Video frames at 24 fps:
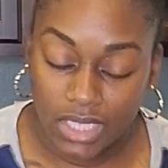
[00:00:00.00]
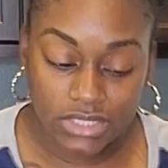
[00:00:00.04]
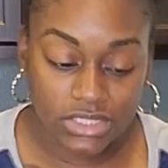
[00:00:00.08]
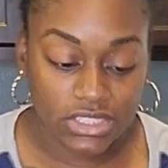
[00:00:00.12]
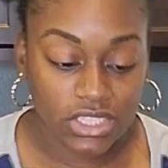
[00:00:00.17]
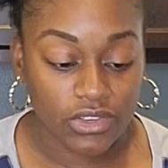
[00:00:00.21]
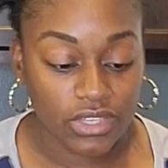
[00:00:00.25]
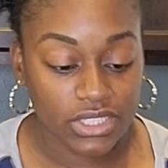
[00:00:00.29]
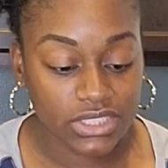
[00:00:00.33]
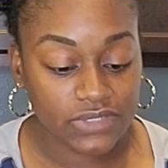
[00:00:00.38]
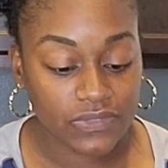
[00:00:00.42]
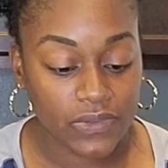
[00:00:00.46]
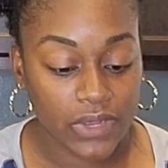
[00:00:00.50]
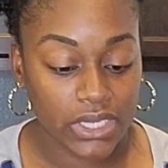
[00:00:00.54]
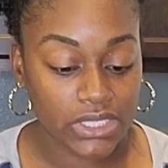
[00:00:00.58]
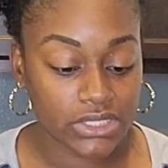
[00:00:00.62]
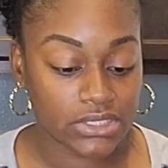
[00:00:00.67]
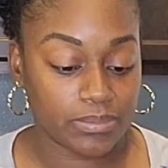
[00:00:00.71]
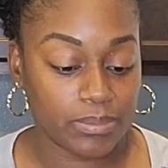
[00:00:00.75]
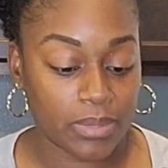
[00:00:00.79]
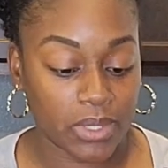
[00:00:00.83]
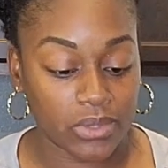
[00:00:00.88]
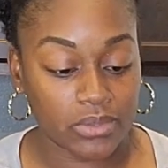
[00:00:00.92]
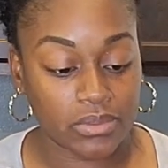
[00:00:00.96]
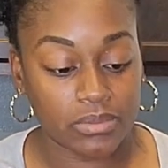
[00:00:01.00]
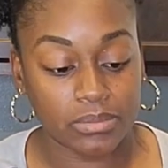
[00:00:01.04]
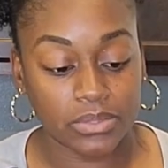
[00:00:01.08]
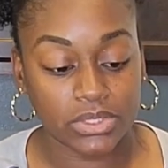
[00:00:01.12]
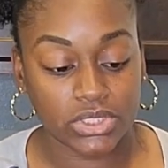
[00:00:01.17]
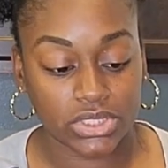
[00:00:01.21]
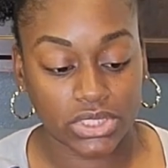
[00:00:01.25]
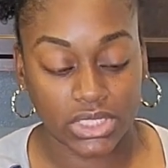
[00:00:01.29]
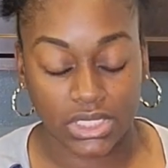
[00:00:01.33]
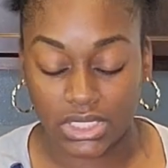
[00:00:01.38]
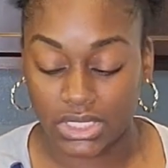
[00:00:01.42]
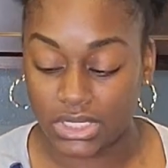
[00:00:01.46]
So as far as both
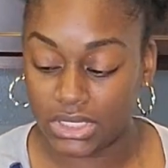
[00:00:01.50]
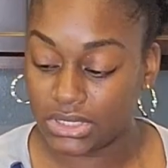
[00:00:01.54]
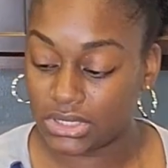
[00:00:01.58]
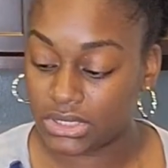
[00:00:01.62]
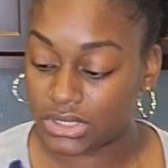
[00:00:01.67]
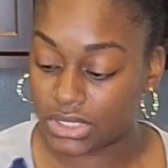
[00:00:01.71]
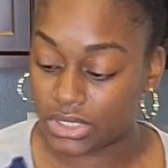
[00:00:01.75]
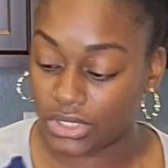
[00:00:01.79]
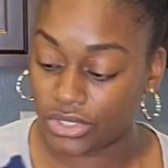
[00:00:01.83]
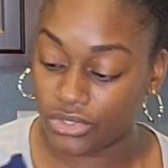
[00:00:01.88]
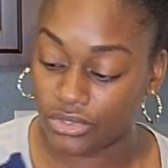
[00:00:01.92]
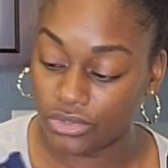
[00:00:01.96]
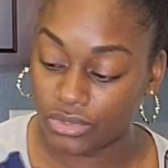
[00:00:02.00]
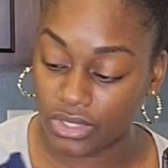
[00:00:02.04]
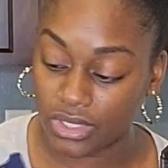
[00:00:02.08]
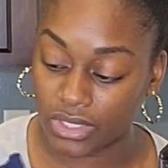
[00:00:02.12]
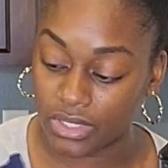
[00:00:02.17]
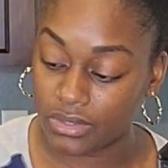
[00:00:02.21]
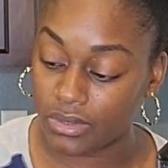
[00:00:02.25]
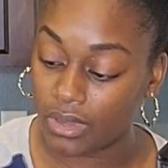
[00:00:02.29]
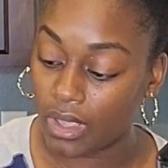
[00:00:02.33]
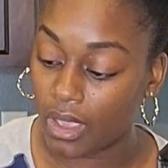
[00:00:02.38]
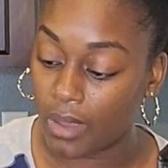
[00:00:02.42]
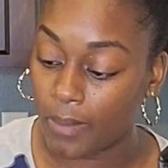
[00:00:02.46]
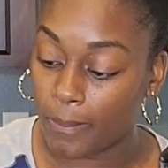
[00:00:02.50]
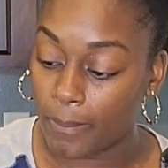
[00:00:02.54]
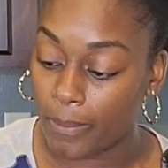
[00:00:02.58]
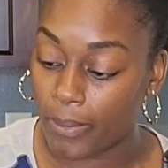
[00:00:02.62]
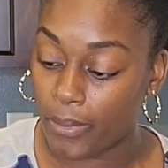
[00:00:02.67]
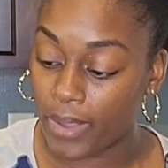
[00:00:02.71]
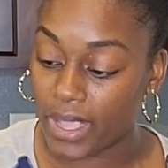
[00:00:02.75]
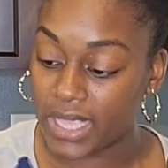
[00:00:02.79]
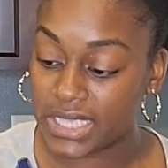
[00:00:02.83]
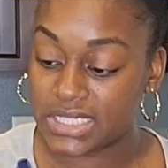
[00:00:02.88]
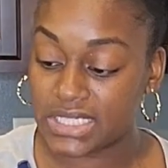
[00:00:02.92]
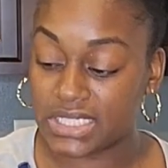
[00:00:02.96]
machines, you can
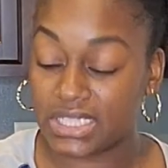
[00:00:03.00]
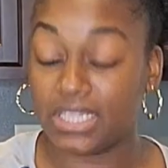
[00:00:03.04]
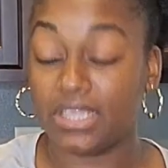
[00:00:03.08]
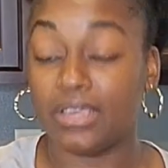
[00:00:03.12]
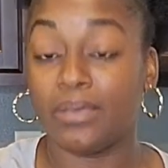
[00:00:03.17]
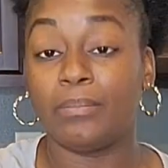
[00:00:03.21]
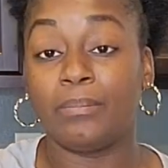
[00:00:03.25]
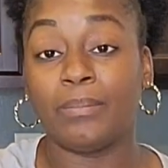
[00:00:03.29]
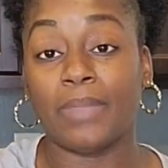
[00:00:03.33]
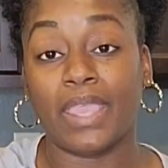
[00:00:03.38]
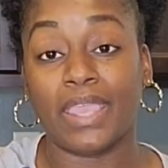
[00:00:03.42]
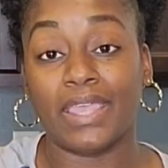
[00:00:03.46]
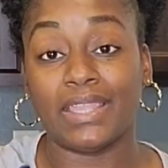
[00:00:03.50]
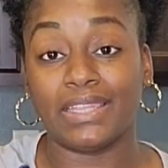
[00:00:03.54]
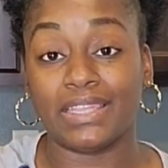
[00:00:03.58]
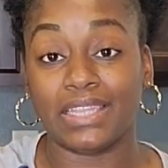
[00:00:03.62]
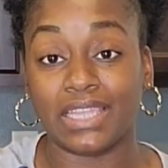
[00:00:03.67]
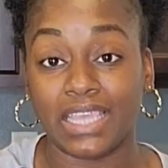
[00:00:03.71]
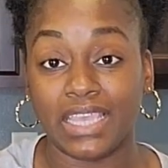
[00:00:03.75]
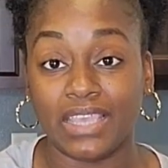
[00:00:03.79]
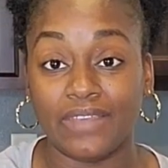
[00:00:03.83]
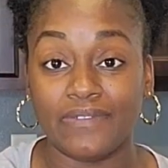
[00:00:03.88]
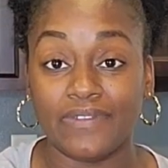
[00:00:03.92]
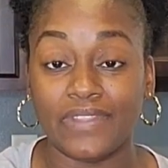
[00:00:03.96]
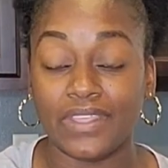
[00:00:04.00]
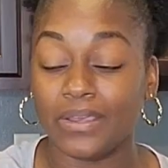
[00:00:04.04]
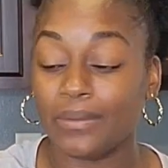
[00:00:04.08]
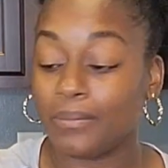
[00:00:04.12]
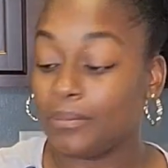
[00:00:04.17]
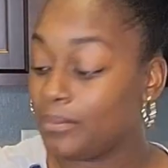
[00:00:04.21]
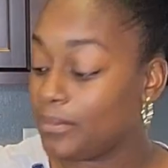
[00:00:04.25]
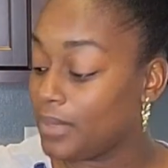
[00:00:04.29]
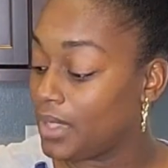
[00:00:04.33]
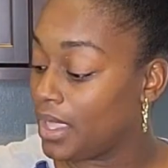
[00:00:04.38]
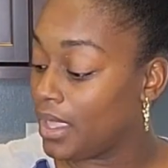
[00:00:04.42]
press them and leave them.